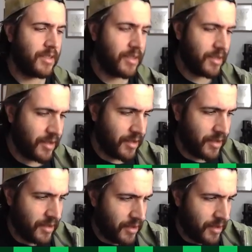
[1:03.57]

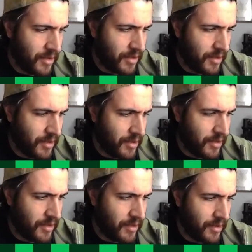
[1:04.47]

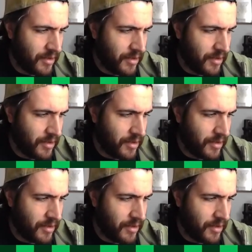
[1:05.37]
Nothing is said.